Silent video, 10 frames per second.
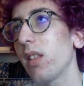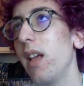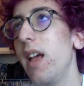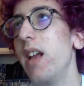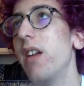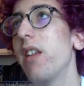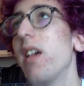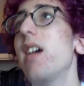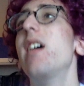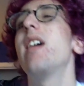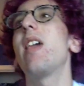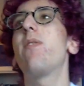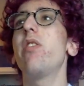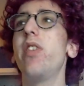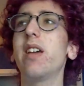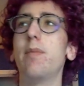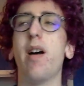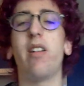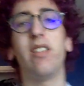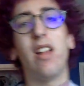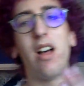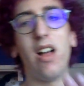And if you think about it,